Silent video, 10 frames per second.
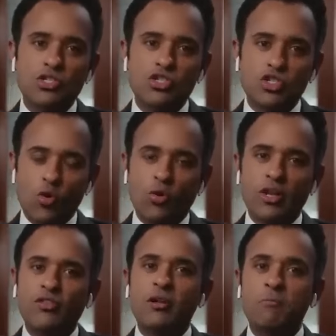
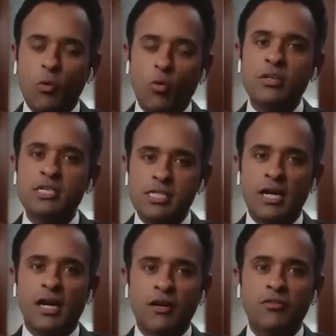story of the importance
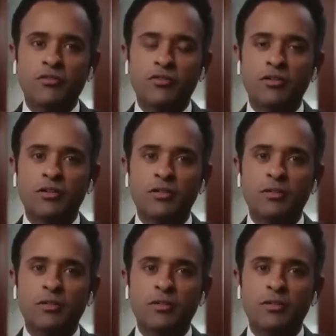of